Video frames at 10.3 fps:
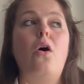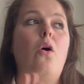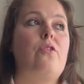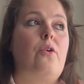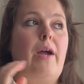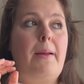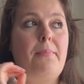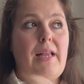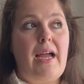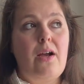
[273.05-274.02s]
although a
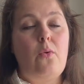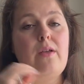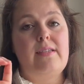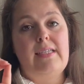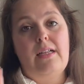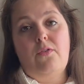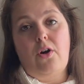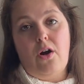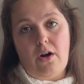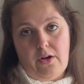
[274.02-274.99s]
black with silver
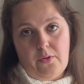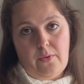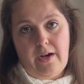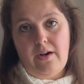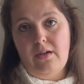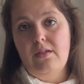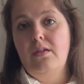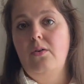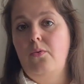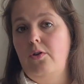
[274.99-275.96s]
hardware
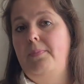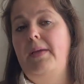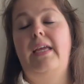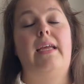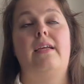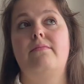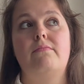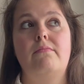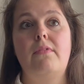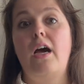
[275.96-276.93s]
would be
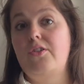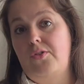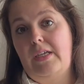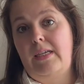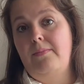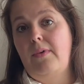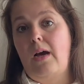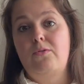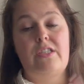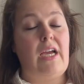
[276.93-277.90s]
a dream. I
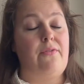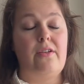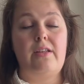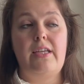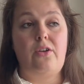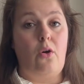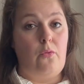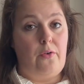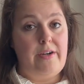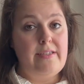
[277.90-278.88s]
would definitely go
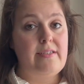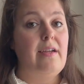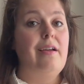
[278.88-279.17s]
for it,